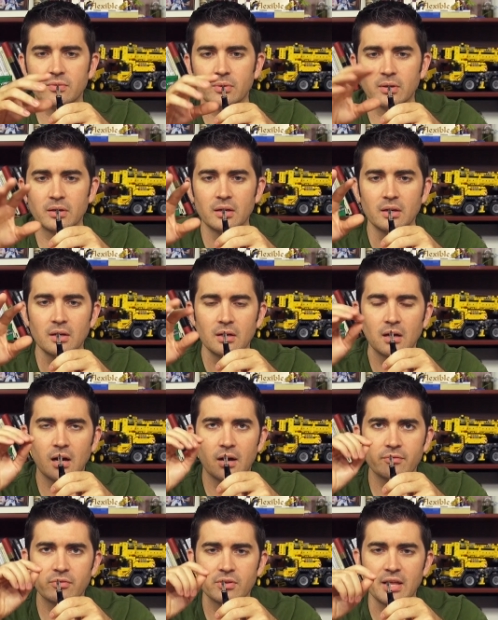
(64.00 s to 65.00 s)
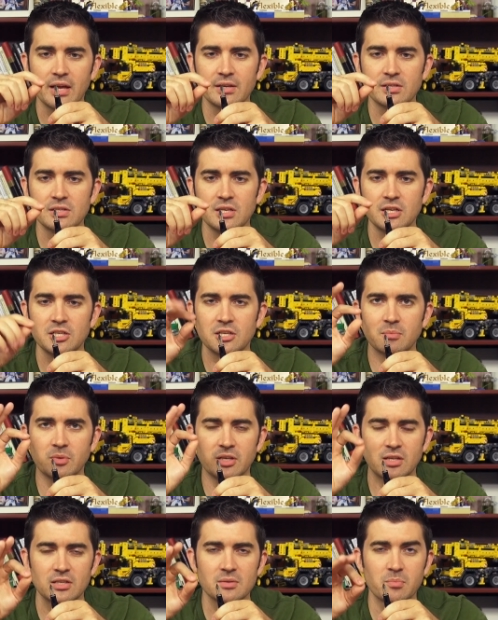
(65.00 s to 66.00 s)
for, um, for that distinction,
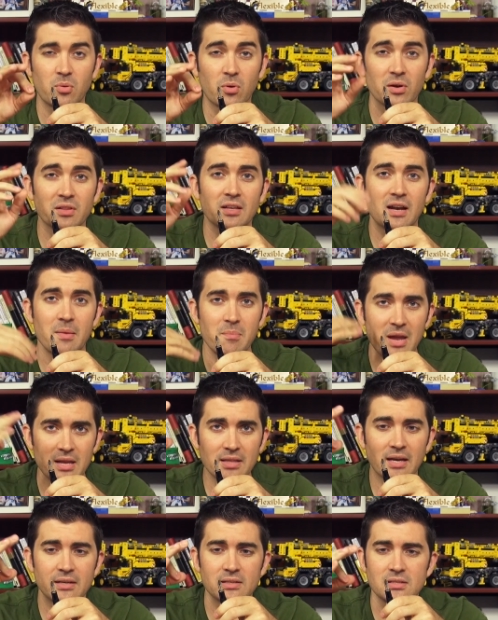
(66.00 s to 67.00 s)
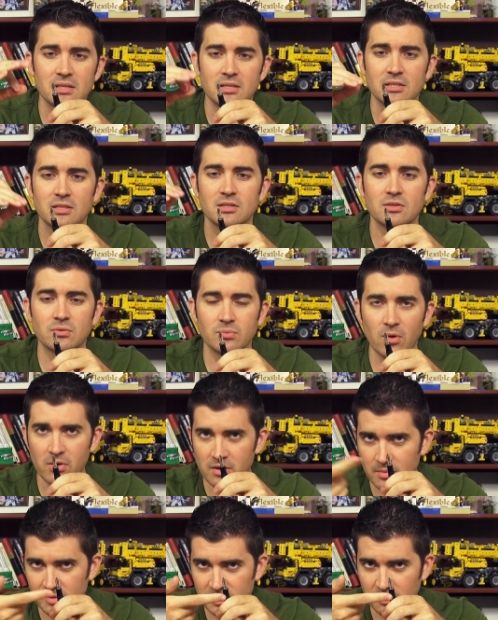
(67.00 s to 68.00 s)
but it is important that I make that distinction. So
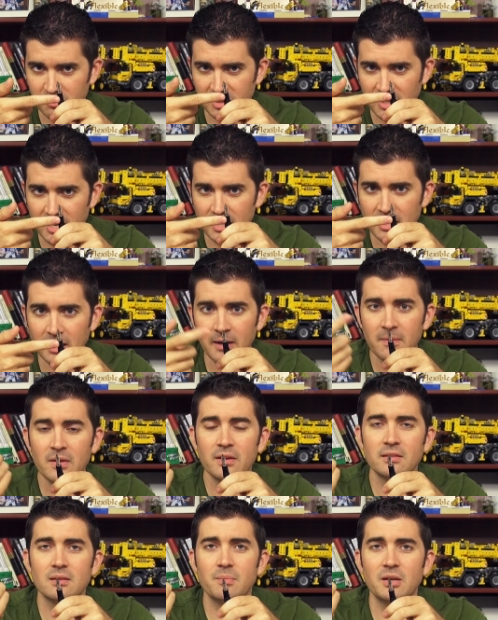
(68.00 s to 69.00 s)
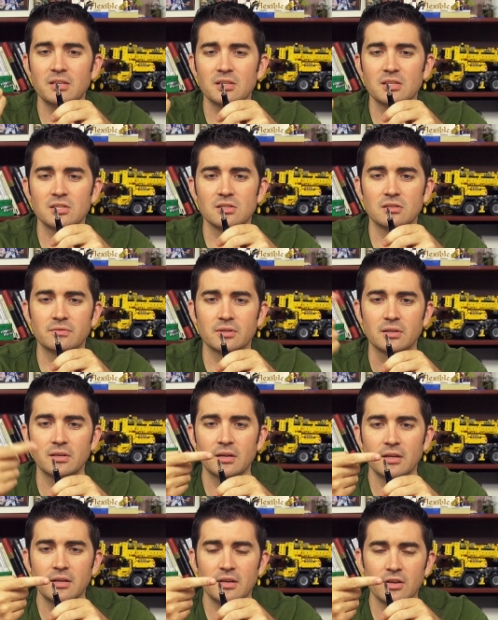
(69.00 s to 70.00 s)
rhodium is the plating that makes it
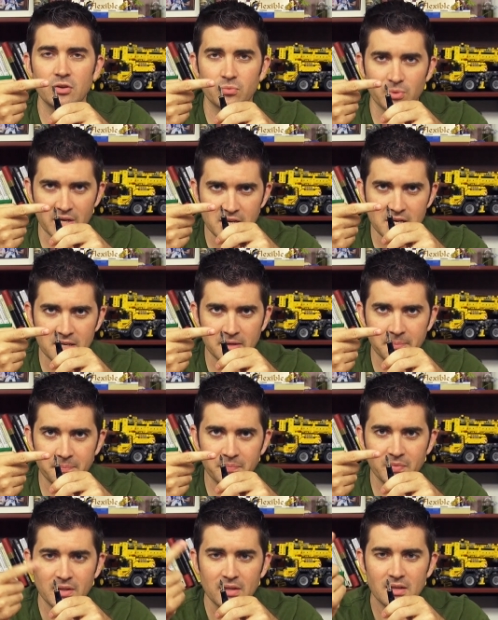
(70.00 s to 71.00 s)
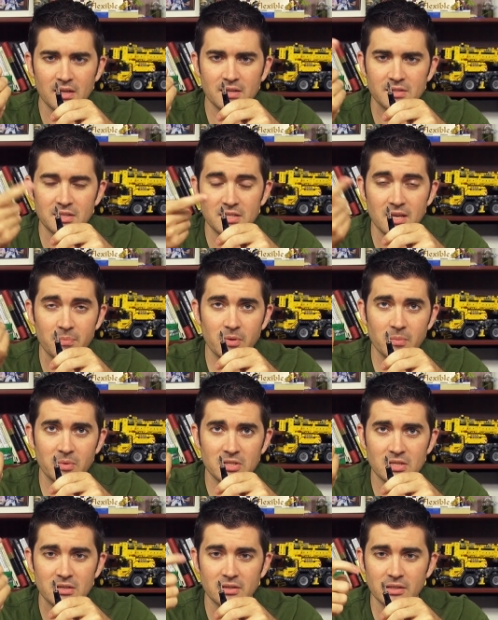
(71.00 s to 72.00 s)
silver. Iridium is the tipping
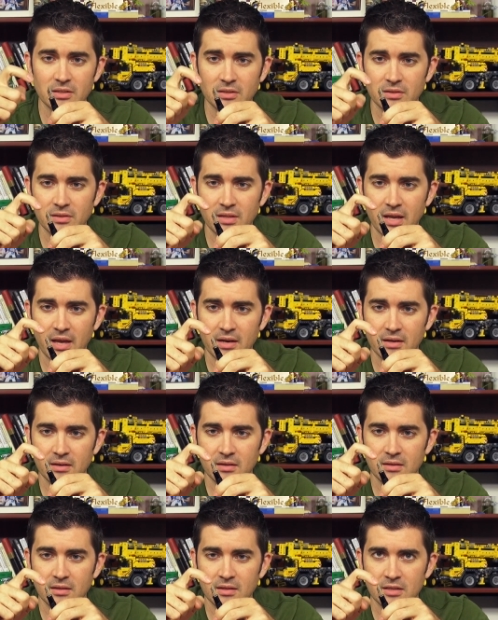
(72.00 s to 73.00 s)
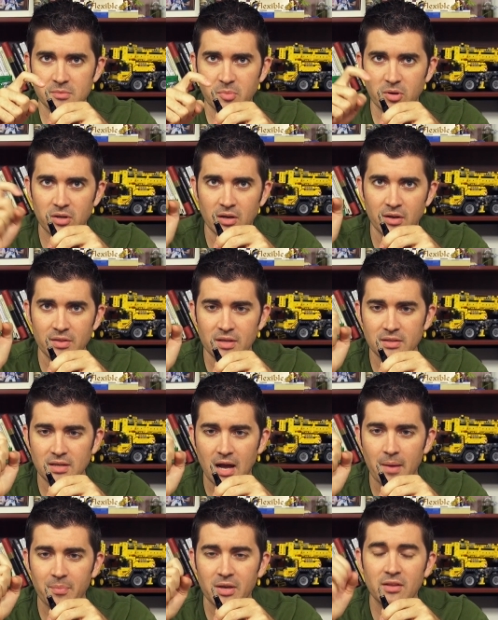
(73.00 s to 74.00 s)
material that is put on the
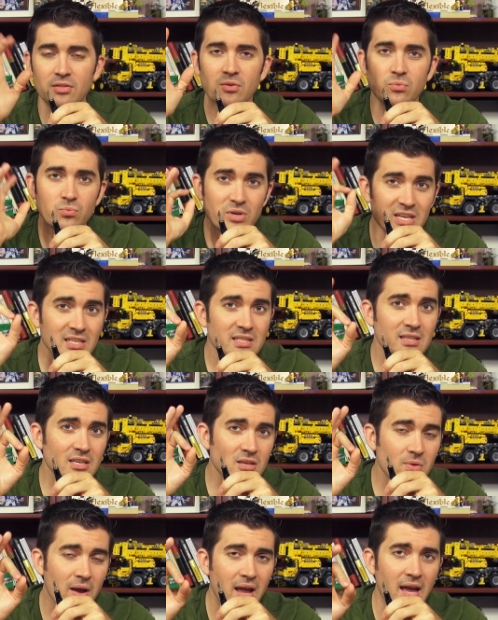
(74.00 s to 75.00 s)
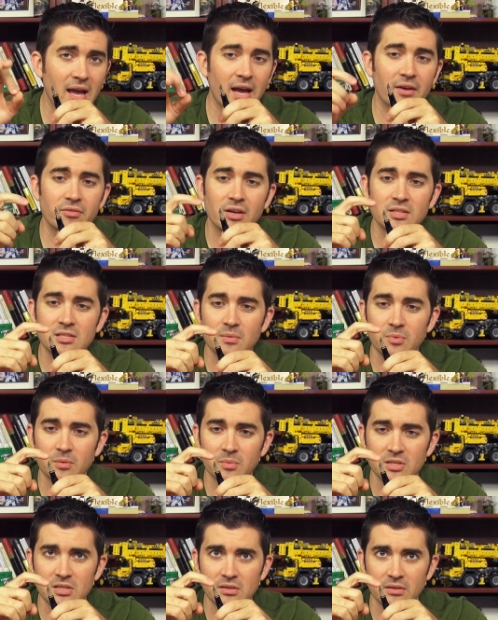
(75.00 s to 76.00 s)
top. And the reason that you have a
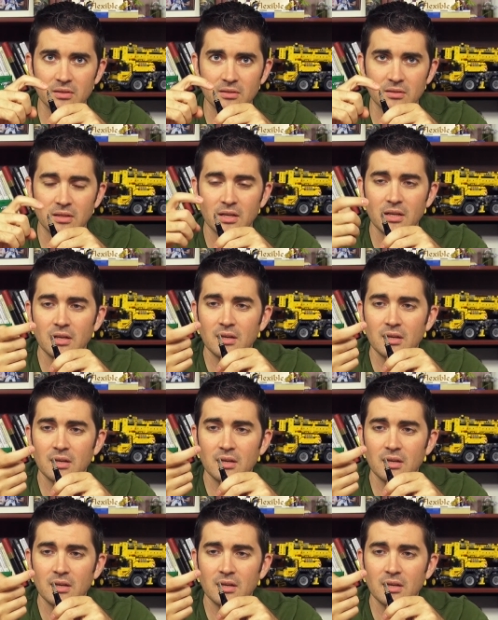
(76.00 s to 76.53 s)
tipping material,